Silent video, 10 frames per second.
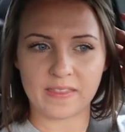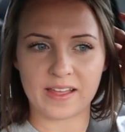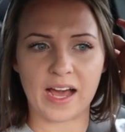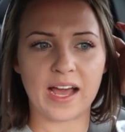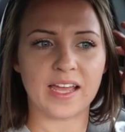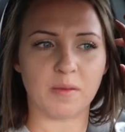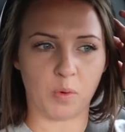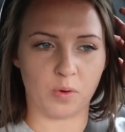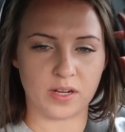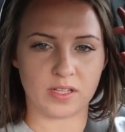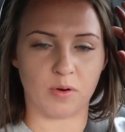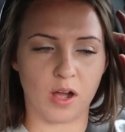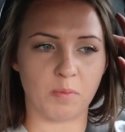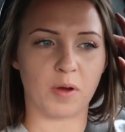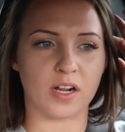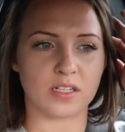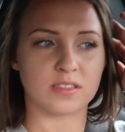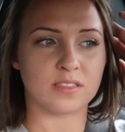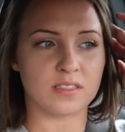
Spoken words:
then the guy kept ordering the wrong parts